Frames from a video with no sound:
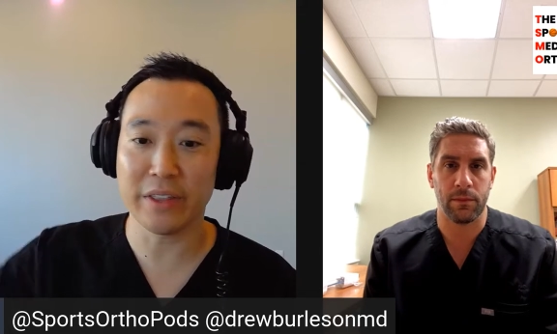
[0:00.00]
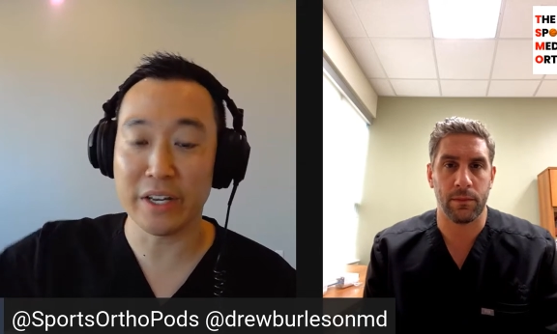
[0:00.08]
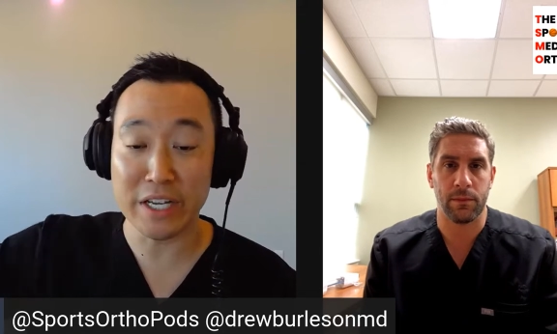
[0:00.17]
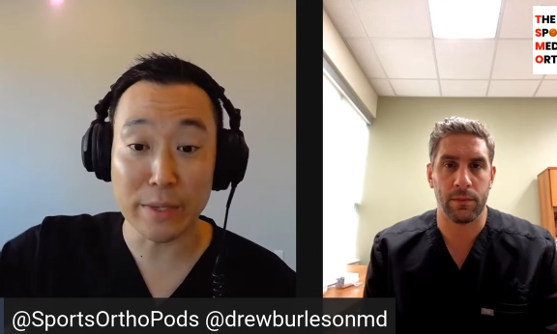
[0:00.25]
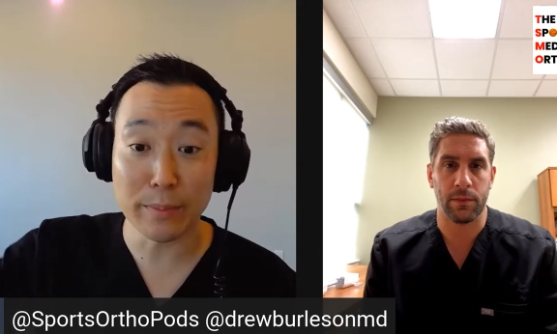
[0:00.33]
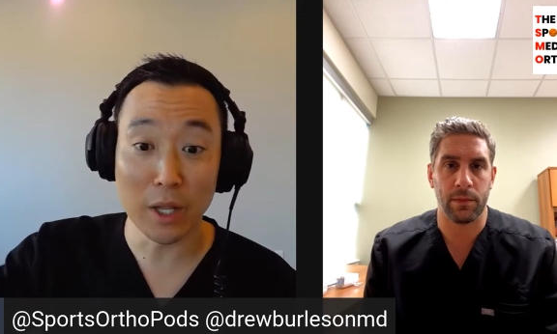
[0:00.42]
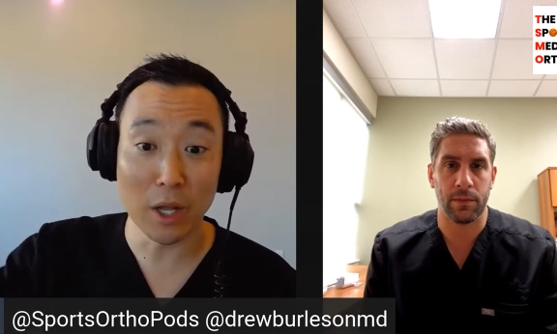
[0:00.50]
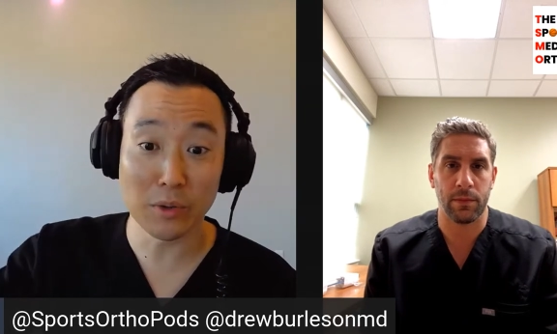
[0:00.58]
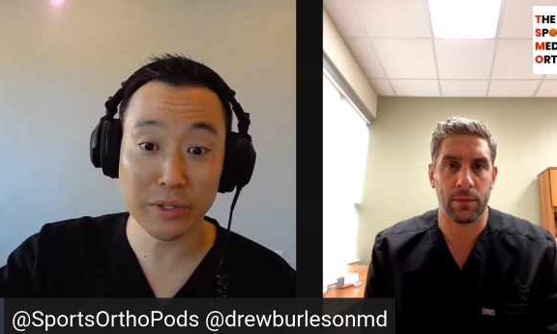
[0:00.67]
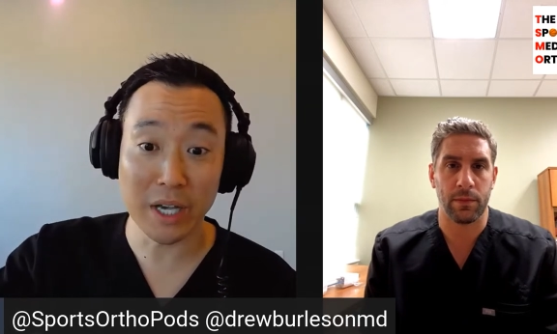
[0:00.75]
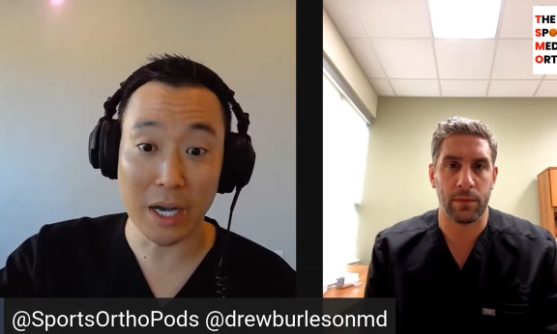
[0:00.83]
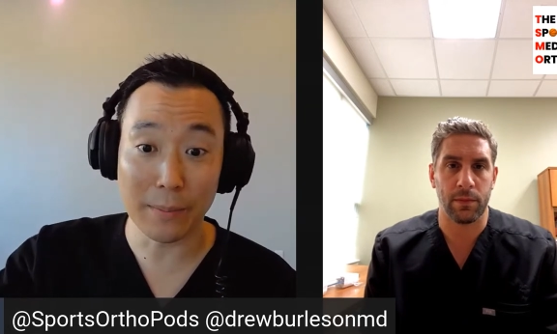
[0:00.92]
Speaker 1: the knee
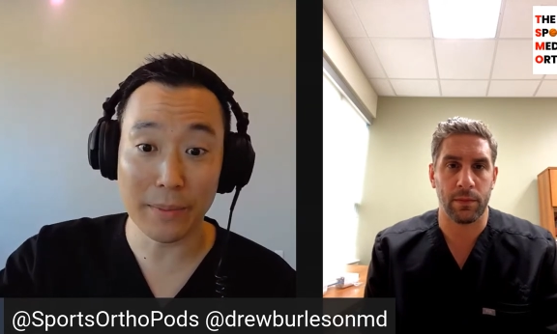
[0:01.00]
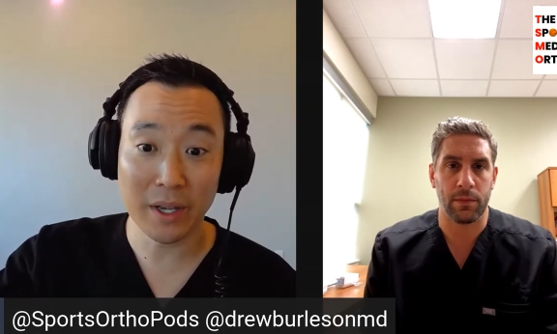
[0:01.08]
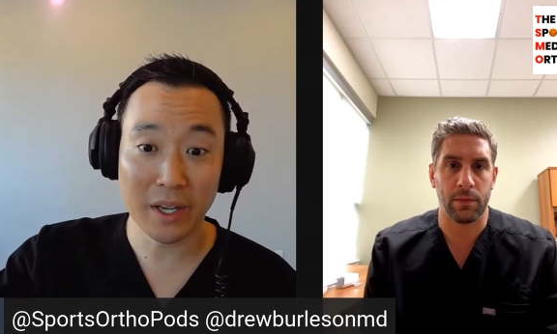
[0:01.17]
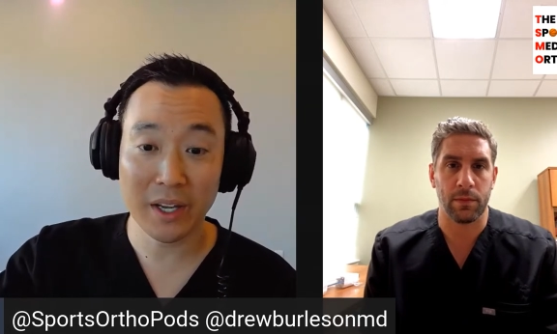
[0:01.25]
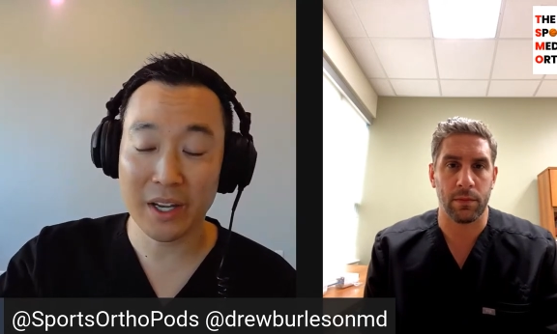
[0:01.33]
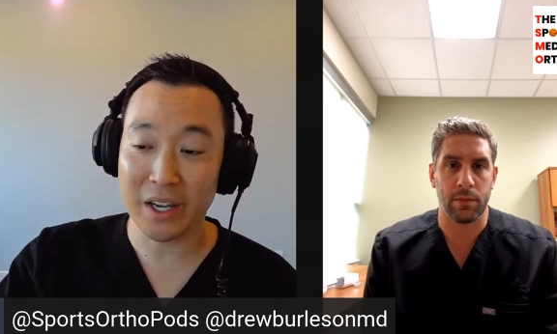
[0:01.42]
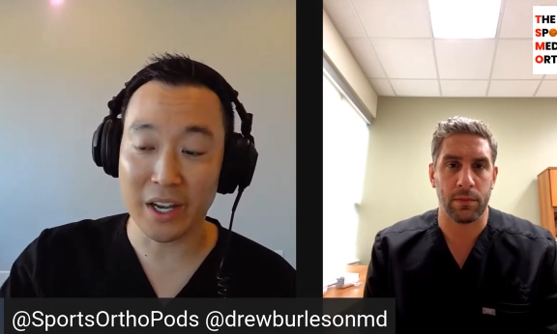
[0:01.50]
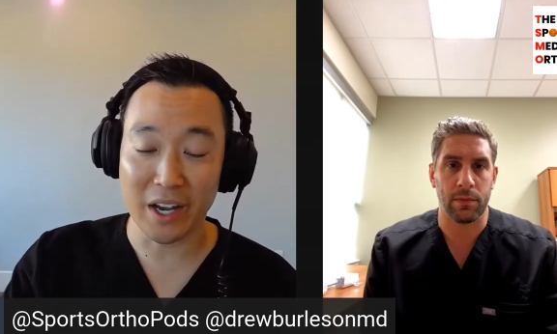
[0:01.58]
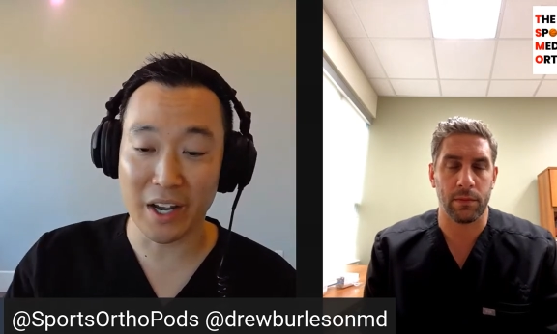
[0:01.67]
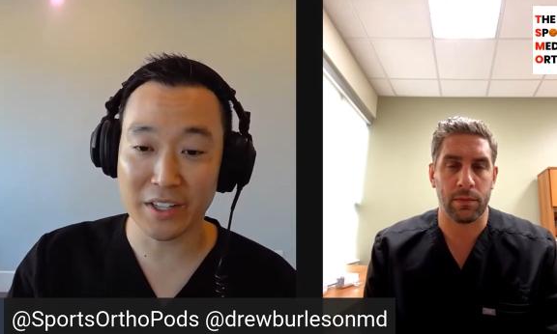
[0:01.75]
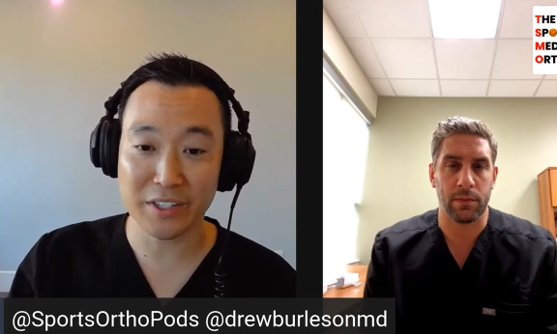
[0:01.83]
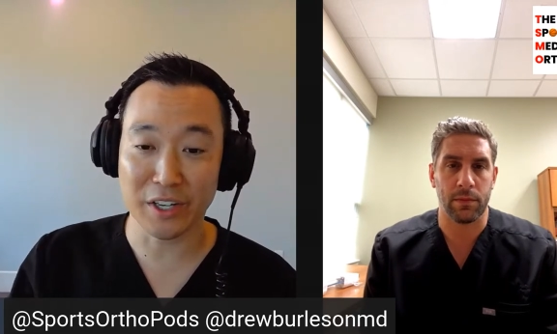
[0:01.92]
blows up.
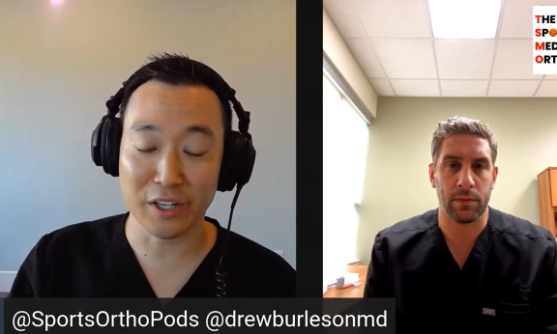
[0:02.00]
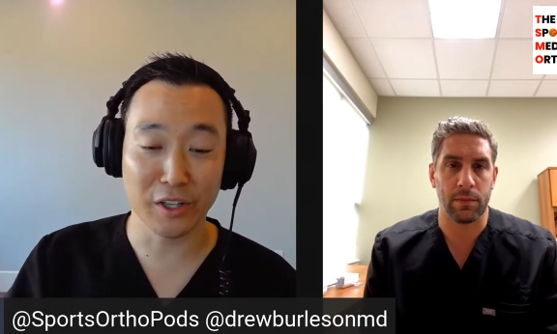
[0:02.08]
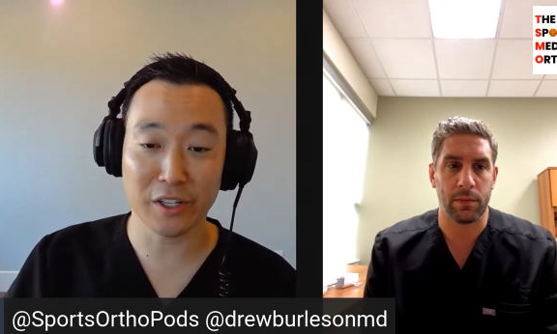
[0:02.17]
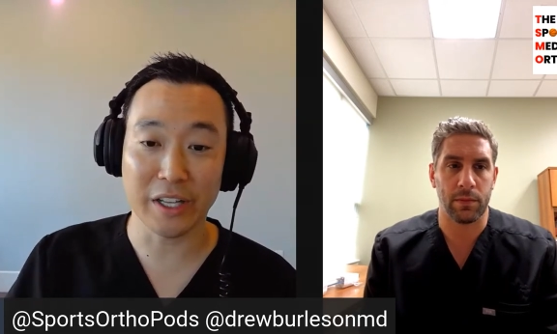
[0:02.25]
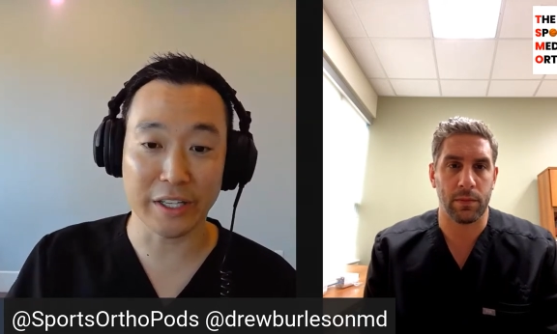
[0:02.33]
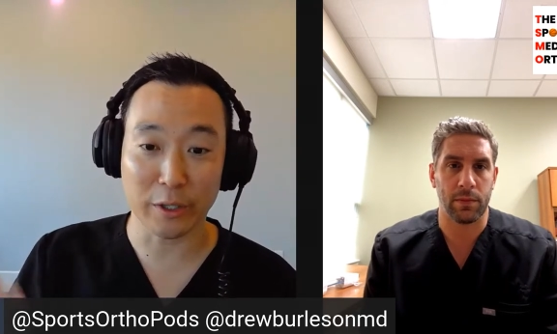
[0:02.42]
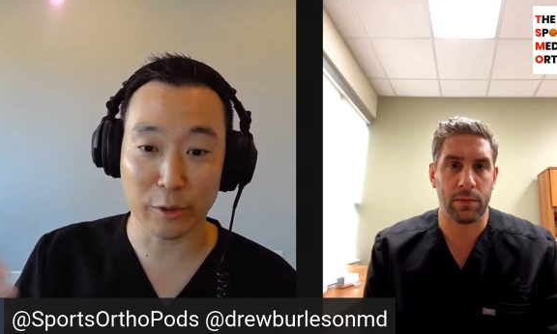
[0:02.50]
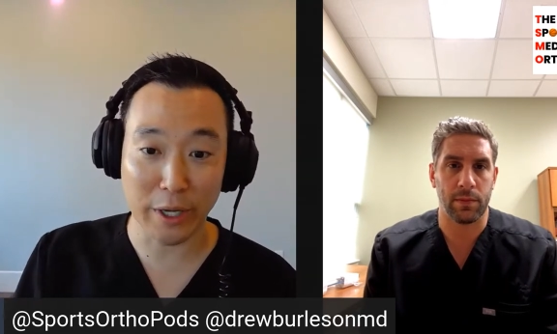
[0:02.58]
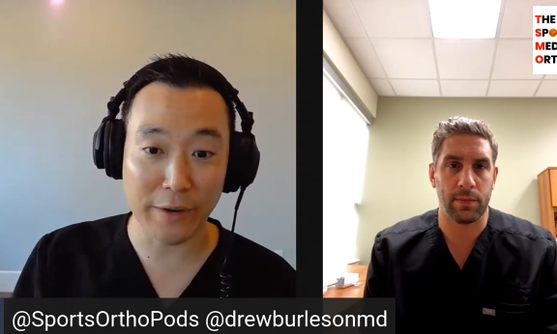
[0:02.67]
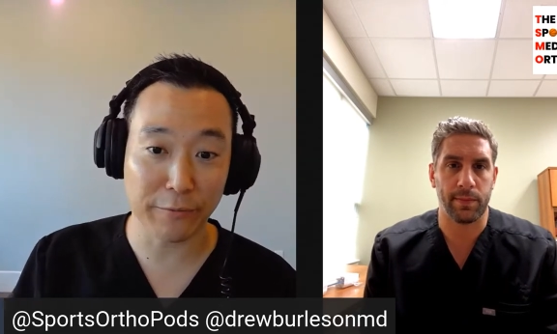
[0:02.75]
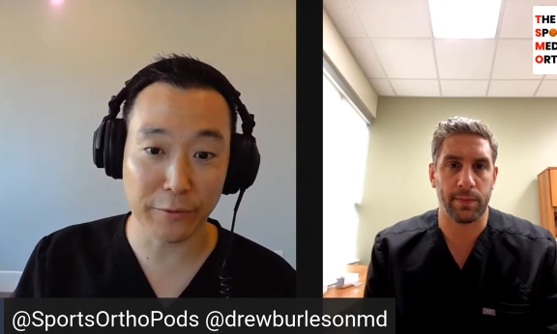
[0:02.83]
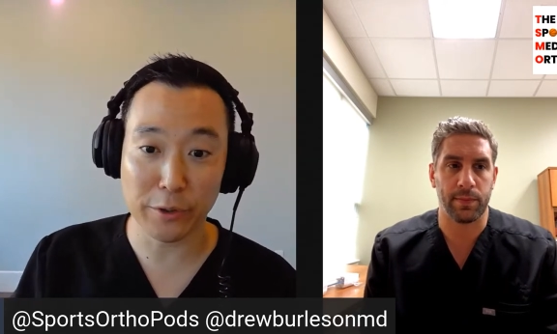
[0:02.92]
Uh, it's going to look like a
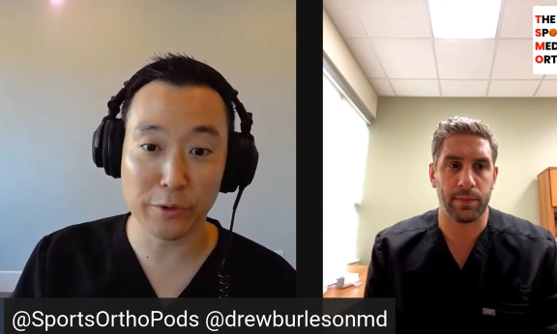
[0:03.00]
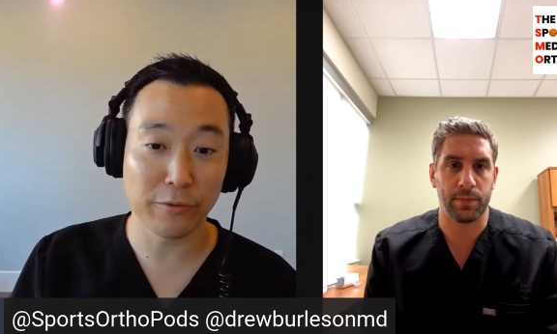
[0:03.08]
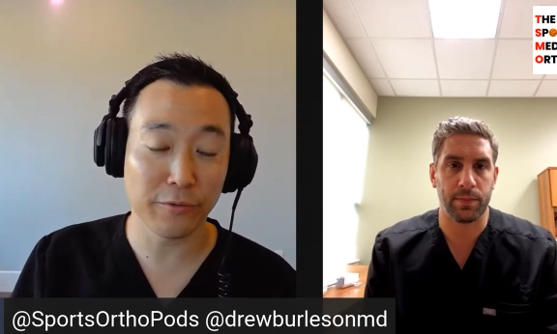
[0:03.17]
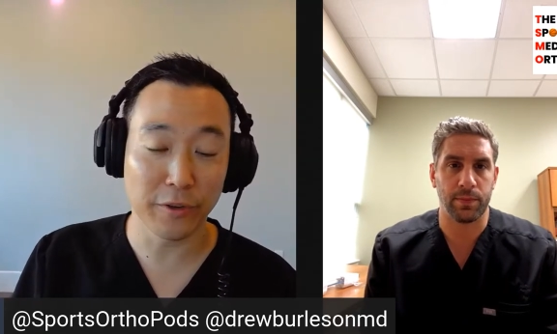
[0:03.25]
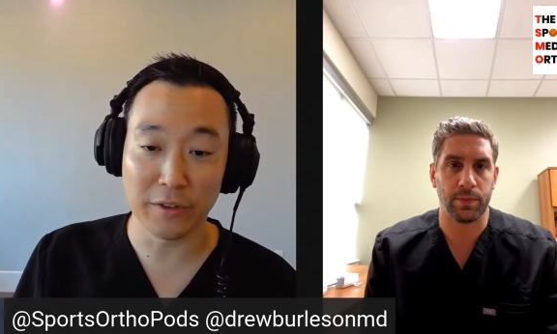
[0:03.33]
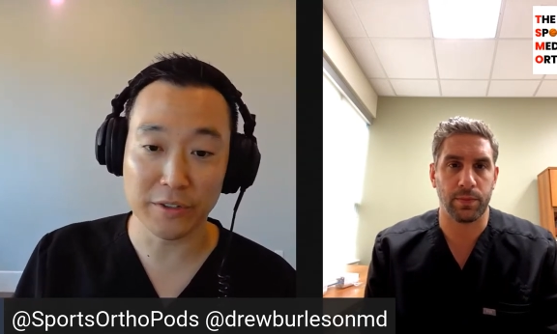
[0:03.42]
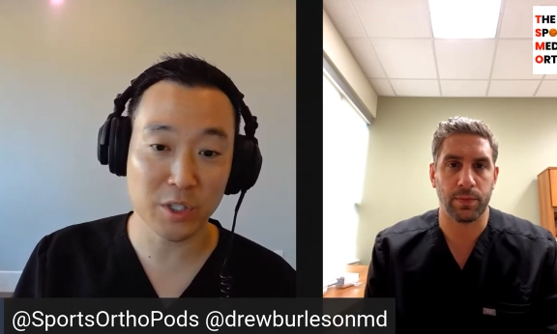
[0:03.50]
grapefruit full of